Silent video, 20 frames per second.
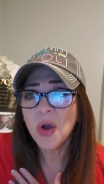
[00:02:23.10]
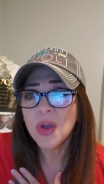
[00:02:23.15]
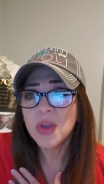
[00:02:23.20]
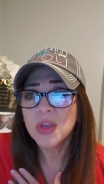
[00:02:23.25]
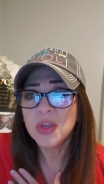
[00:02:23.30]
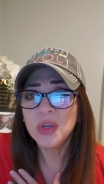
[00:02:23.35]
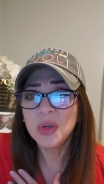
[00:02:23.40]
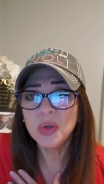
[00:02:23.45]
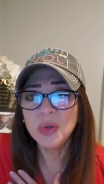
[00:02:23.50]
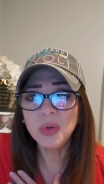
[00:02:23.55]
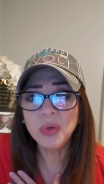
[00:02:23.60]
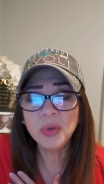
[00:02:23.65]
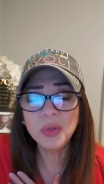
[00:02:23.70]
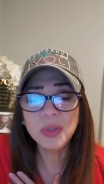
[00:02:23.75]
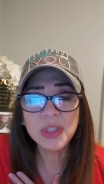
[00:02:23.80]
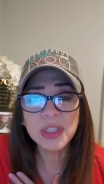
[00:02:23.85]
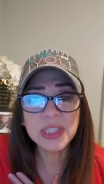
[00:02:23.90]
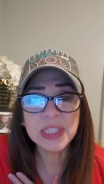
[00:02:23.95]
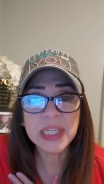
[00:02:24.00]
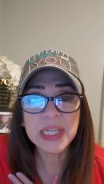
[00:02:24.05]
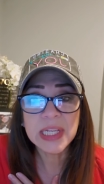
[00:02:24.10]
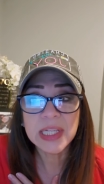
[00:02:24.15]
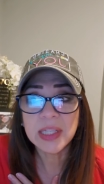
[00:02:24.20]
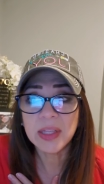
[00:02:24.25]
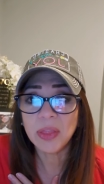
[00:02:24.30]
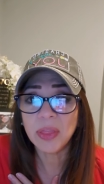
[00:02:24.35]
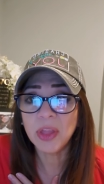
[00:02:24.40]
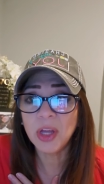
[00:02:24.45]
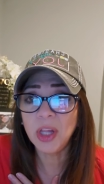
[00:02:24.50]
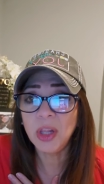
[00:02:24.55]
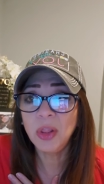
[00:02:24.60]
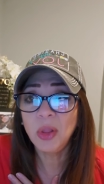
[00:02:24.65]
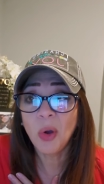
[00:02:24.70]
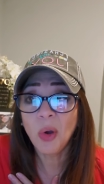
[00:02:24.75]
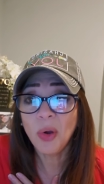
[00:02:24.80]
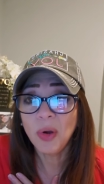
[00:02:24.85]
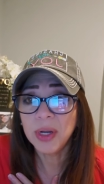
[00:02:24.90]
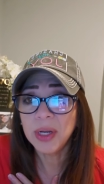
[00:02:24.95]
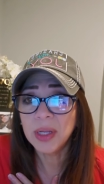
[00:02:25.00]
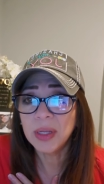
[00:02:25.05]
you who seek the
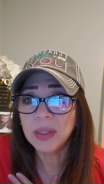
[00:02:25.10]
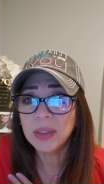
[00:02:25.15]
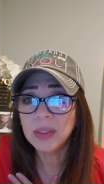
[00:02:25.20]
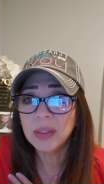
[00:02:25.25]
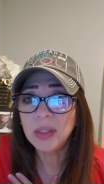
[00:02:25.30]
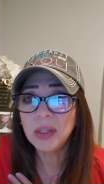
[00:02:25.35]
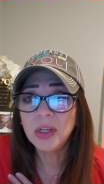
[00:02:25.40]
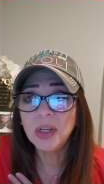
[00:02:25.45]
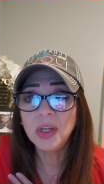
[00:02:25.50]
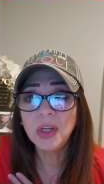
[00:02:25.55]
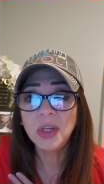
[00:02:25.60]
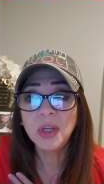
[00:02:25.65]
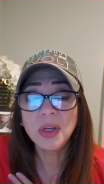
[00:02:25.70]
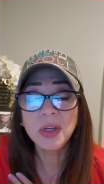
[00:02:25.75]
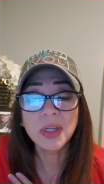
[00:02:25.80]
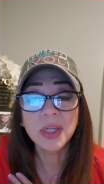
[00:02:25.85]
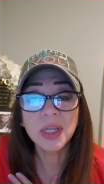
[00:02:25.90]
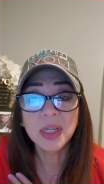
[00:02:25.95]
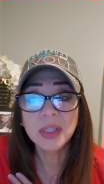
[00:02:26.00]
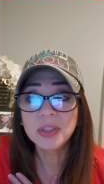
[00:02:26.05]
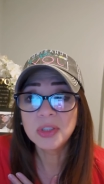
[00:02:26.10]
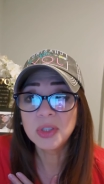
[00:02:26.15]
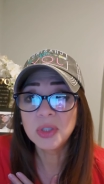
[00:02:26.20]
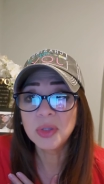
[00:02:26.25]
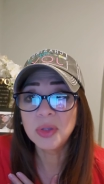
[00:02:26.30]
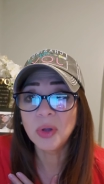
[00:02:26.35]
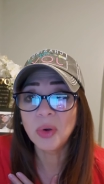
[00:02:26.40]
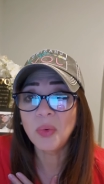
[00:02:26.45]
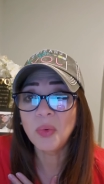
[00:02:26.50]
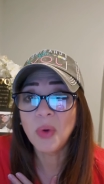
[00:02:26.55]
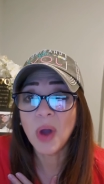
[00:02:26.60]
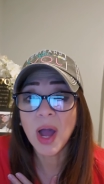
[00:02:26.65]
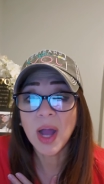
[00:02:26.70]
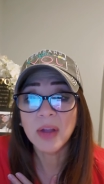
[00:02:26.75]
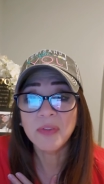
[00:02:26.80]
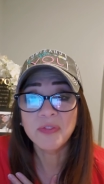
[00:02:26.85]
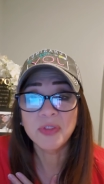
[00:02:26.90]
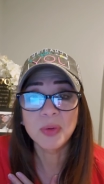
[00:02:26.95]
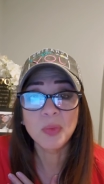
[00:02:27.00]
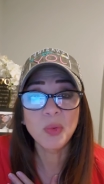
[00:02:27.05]
Lord, look to the
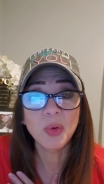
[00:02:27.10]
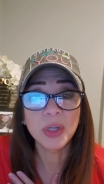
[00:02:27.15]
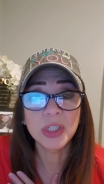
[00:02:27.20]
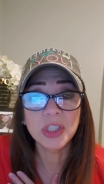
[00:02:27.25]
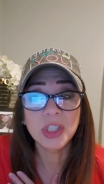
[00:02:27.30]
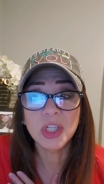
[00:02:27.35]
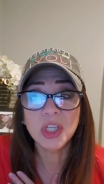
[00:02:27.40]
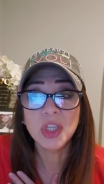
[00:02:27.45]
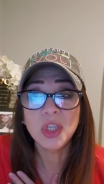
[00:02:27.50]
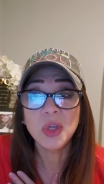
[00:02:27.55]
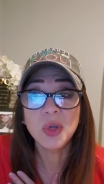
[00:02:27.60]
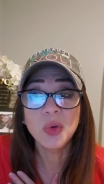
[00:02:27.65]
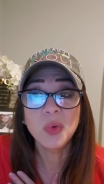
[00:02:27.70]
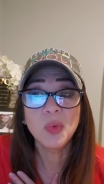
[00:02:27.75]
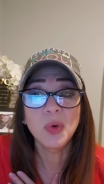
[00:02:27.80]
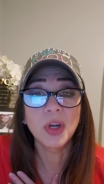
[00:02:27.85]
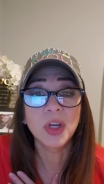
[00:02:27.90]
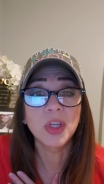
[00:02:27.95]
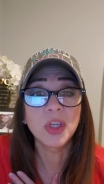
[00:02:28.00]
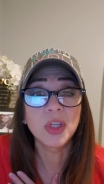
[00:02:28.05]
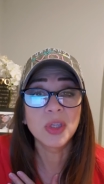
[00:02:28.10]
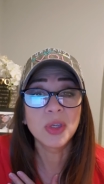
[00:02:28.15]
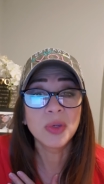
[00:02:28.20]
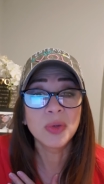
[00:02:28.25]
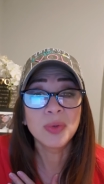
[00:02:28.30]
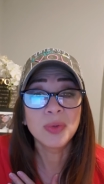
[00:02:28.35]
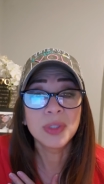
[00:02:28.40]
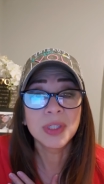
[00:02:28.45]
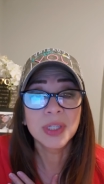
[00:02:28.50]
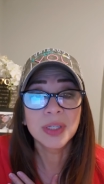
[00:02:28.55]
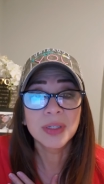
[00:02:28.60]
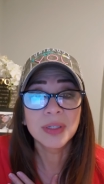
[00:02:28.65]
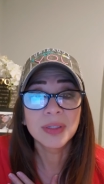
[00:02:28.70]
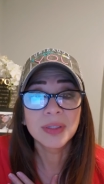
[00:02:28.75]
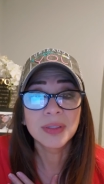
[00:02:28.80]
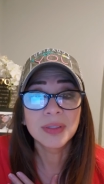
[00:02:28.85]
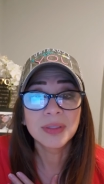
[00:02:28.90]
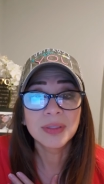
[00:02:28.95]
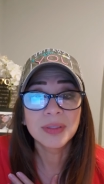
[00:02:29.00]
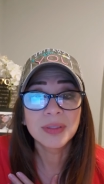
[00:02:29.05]
rock from which you were hewn.
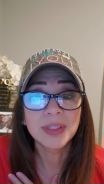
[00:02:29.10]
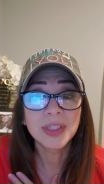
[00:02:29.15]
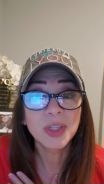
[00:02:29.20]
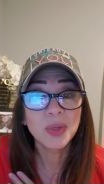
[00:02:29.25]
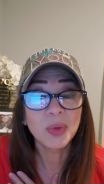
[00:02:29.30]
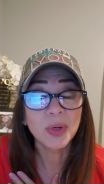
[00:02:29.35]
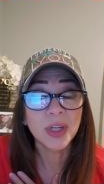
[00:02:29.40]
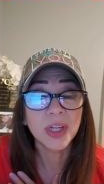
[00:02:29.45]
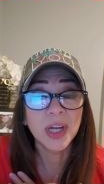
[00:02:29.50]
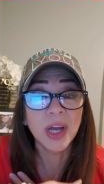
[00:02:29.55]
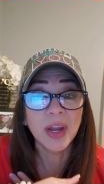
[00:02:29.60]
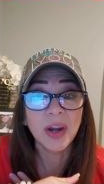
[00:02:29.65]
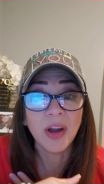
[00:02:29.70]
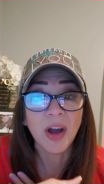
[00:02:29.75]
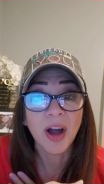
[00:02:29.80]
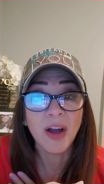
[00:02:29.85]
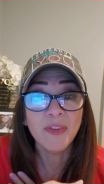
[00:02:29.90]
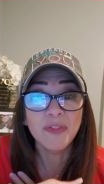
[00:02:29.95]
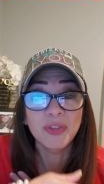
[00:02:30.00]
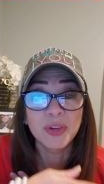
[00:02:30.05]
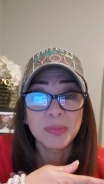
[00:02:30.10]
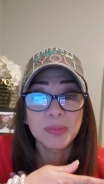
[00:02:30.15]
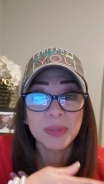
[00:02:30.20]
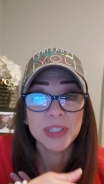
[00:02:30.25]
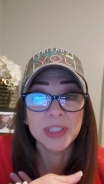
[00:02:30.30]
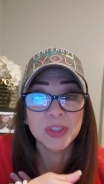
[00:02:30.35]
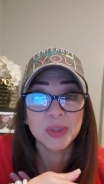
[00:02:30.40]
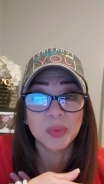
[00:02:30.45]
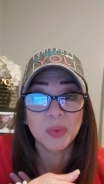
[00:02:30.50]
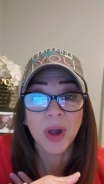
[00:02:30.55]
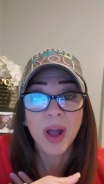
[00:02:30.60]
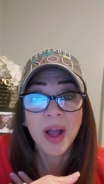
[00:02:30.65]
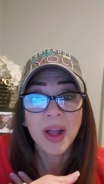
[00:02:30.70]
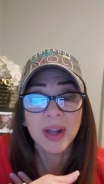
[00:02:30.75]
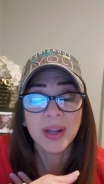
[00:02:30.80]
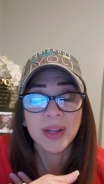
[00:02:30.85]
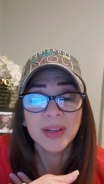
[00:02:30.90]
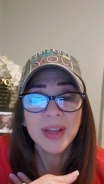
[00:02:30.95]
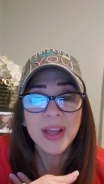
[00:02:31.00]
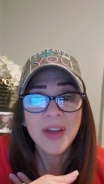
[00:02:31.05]
You were cut off from this
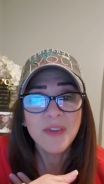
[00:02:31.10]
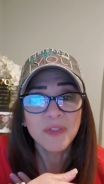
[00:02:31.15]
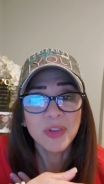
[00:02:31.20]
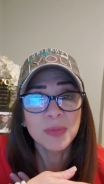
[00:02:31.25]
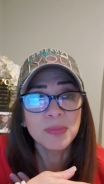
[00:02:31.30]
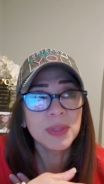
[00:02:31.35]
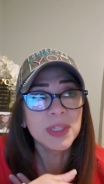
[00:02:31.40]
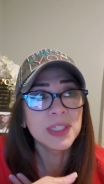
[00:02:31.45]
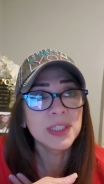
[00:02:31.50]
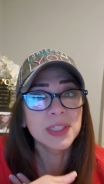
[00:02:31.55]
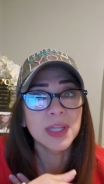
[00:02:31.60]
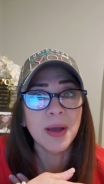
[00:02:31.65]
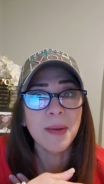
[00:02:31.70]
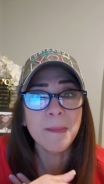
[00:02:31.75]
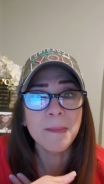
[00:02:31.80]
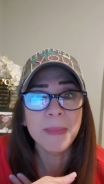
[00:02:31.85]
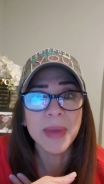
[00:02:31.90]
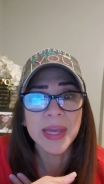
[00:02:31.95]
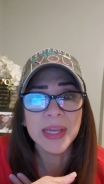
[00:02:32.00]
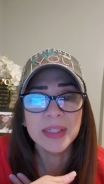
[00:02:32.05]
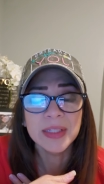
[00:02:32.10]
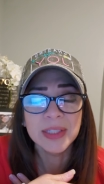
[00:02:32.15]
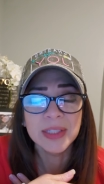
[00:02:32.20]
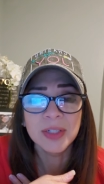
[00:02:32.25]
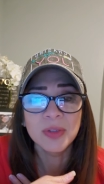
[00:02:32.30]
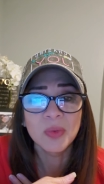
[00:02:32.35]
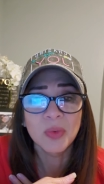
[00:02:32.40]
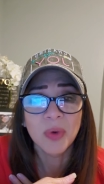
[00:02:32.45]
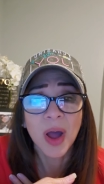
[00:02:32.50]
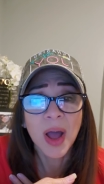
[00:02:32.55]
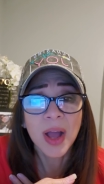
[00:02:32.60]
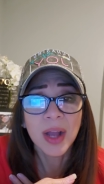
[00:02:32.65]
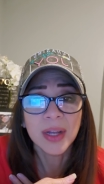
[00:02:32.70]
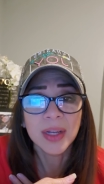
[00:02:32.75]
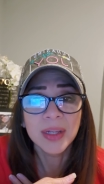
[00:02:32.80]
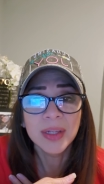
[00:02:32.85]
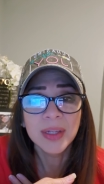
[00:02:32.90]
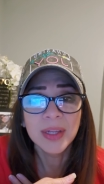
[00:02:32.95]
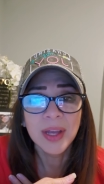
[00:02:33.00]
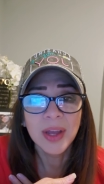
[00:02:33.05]
rock, from this amazing
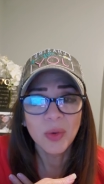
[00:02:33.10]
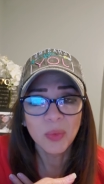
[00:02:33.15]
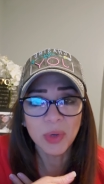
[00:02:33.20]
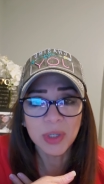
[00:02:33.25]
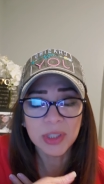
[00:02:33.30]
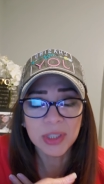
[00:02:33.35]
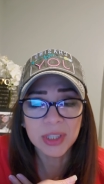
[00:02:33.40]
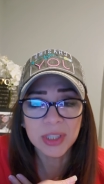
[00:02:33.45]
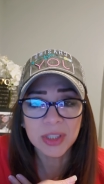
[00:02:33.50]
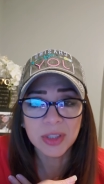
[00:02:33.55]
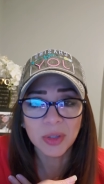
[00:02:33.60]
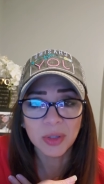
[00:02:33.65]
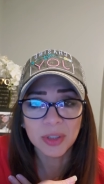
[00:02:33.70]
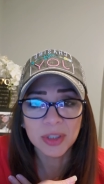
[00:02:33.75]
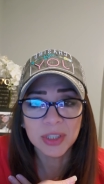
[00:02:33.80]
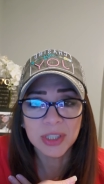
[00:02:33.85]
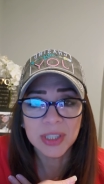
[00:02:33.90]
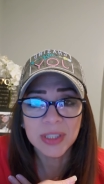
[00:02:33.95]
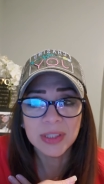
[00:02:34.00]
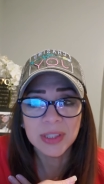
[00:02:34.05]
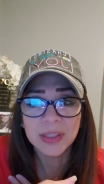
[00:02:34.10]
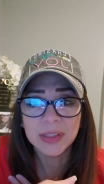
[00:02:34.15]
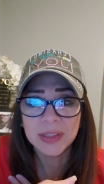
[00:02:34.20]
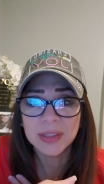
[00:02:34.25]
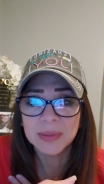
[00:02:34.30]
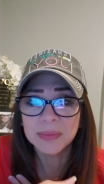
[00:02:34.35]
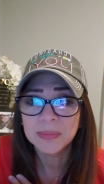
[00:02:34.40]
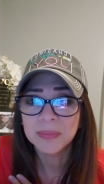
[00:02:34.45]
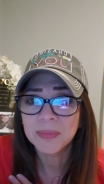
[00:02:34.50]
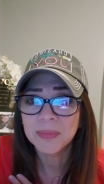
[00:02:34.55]
rock, which is Lord Jesus.